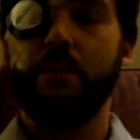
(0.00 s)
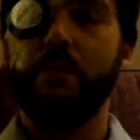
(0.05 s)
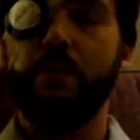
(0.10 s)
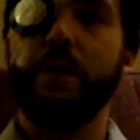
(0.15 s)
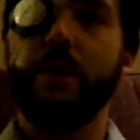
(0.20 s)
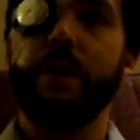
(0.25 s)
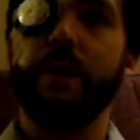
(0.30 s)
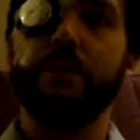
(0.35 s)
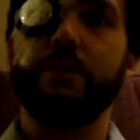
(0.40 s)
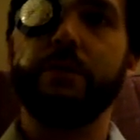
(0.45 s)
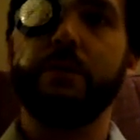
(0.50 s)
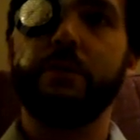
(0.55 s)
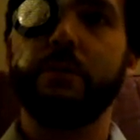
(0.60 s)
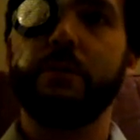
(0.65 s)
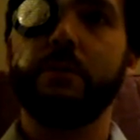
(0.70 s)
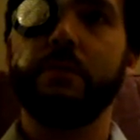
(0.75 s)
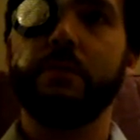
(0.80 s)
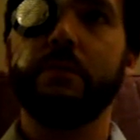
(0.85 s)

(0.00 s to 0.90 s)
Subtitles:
what else?